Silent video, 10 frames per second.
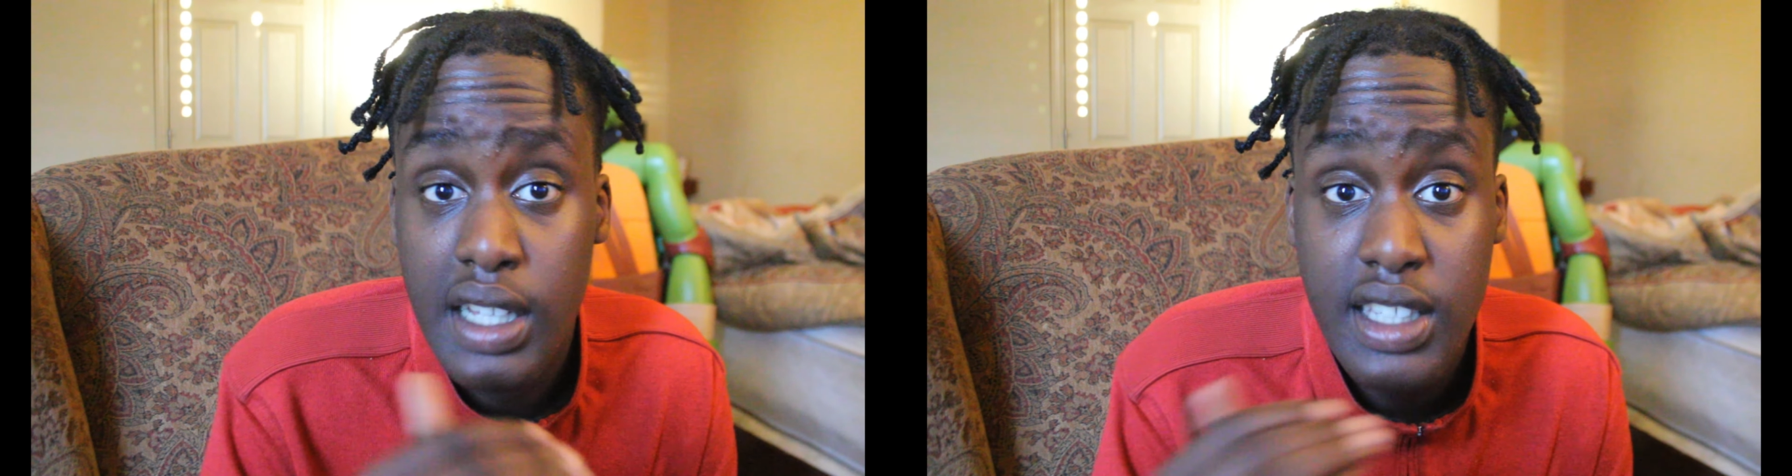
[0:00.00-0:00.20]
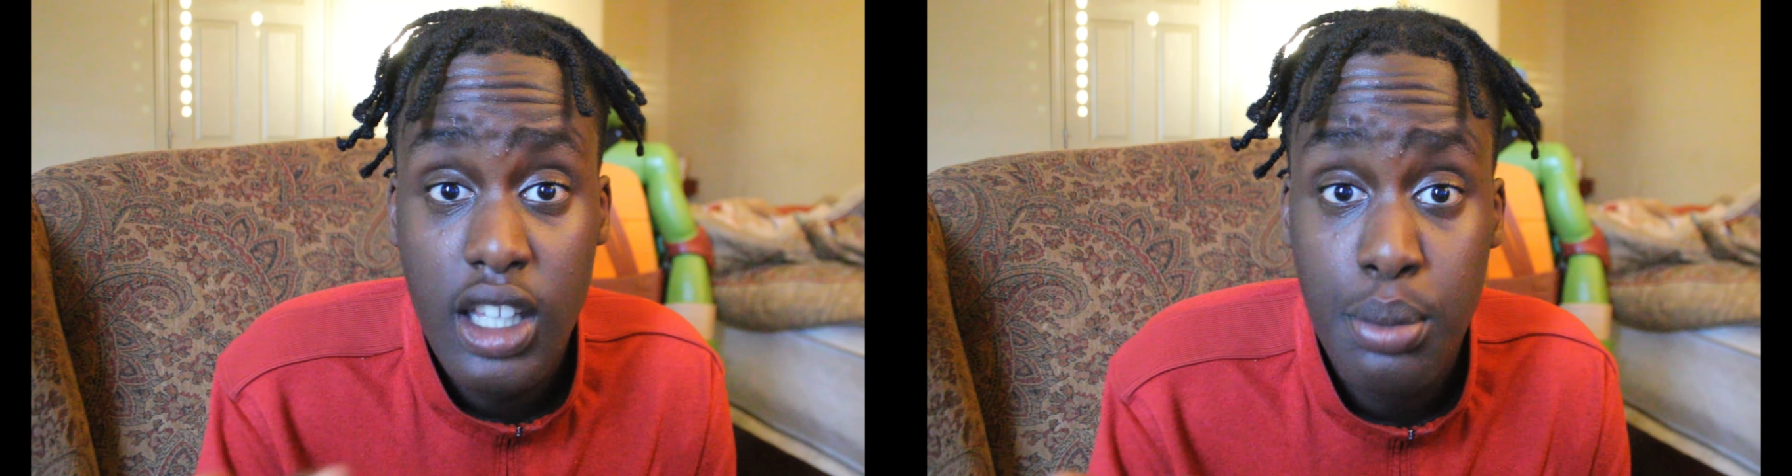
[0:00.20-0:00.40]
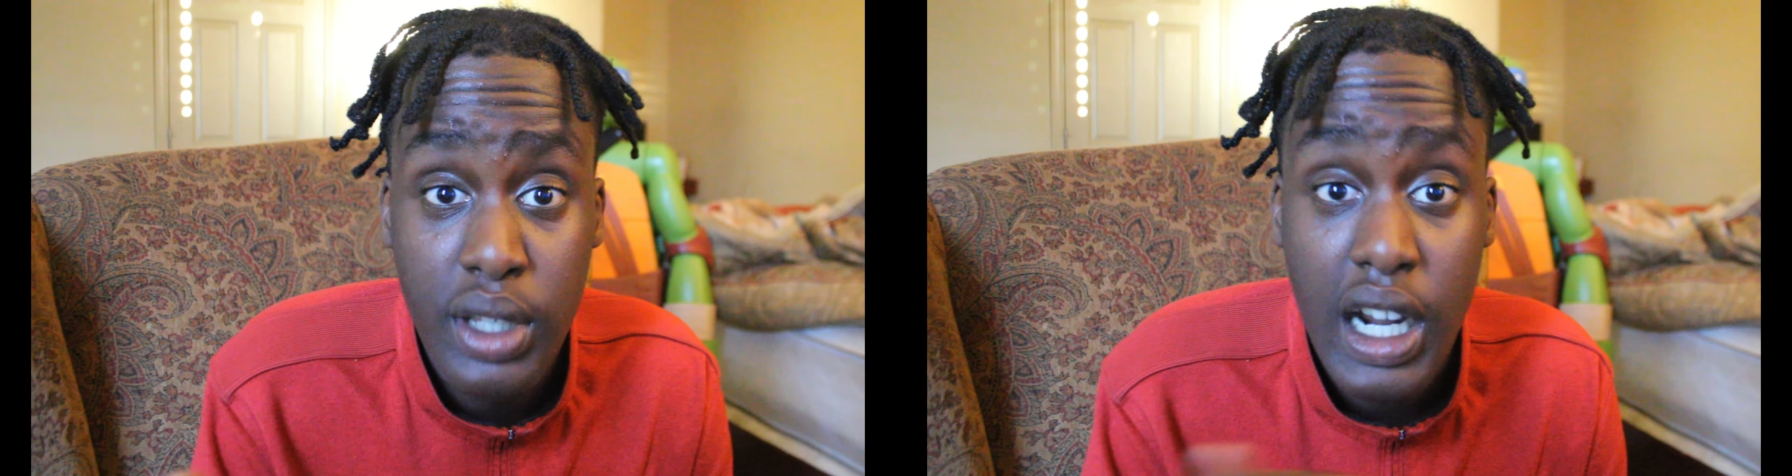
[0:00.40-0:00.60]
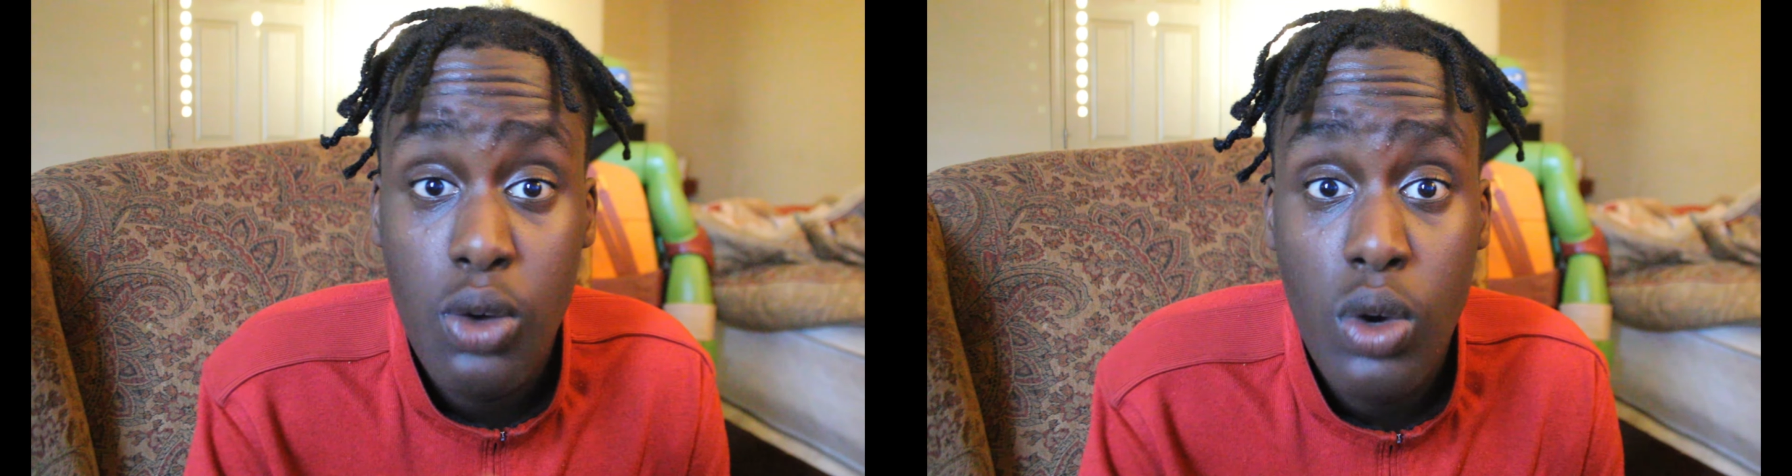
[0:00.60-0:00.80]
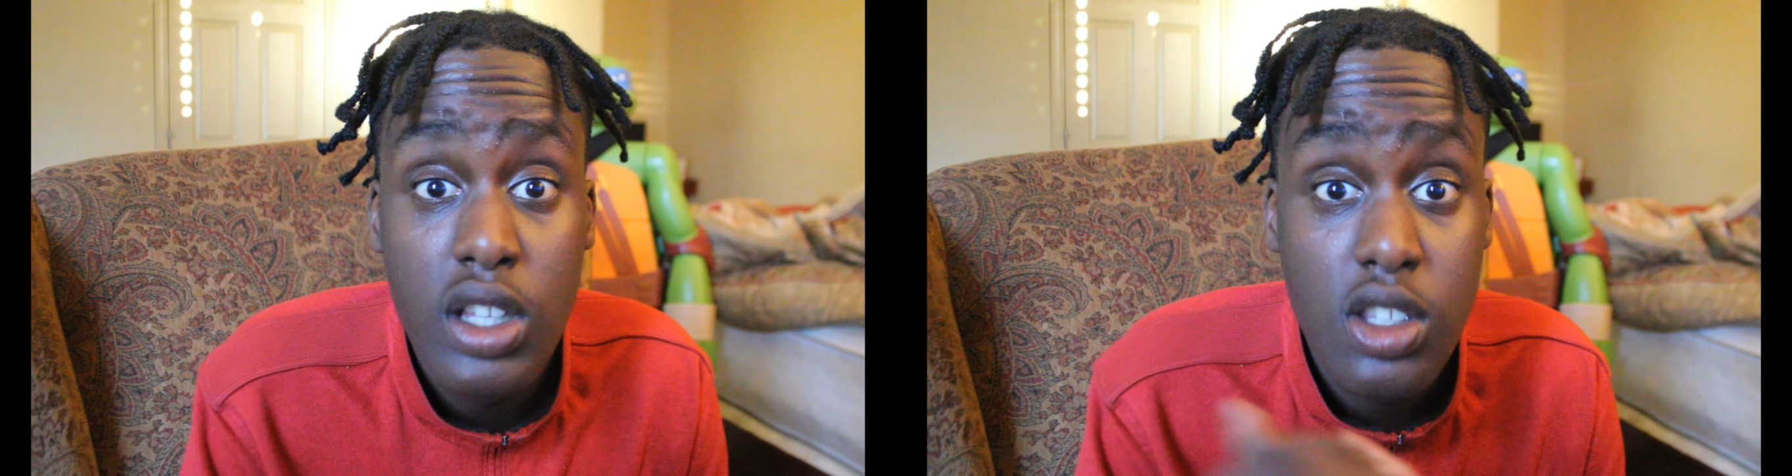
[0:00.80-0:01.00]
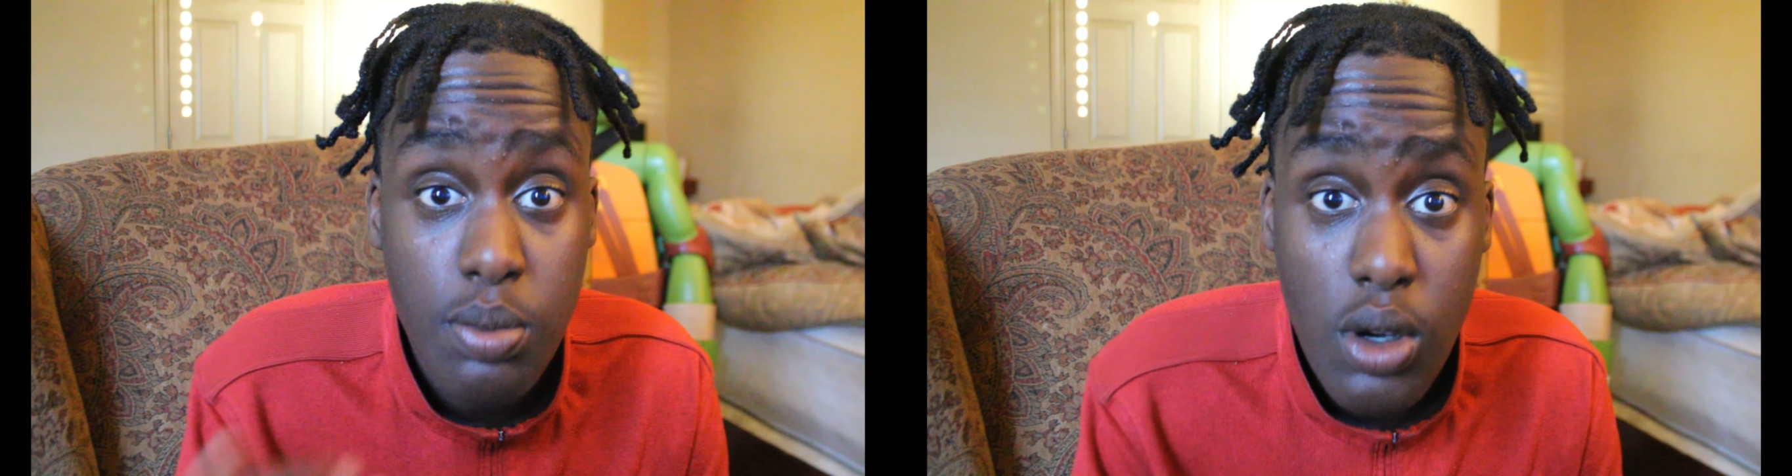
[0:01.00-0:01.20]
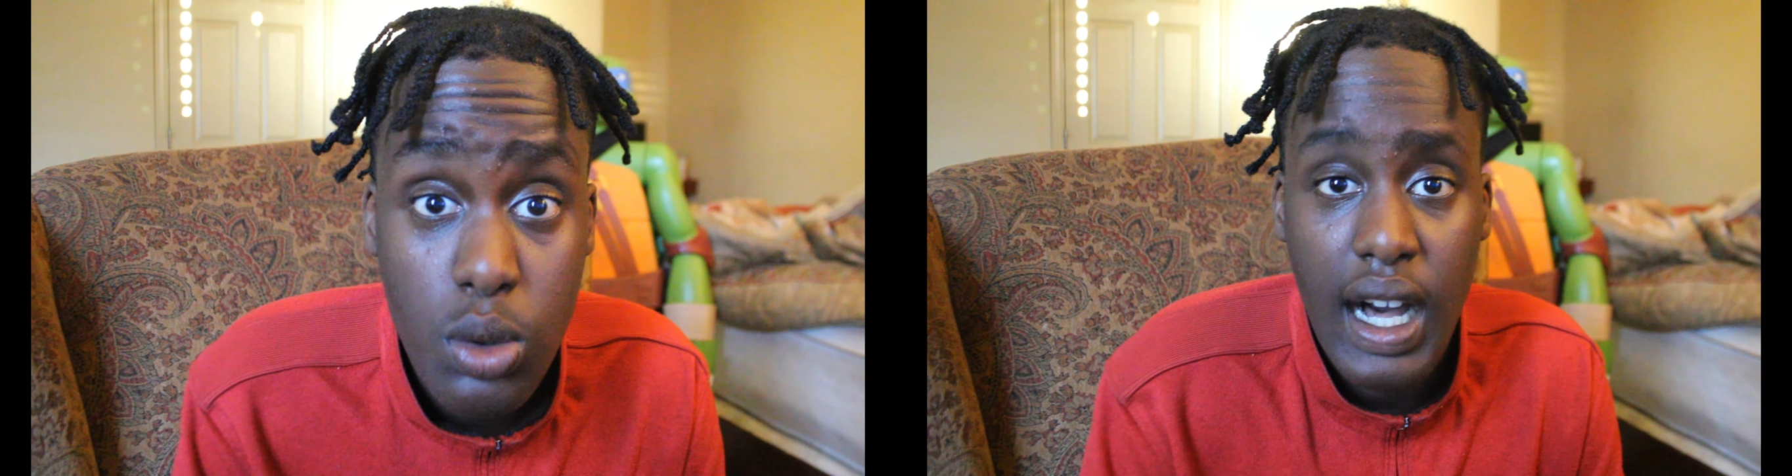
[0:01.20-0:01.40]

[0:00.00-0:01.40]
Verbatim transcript: tell him that I want smoke.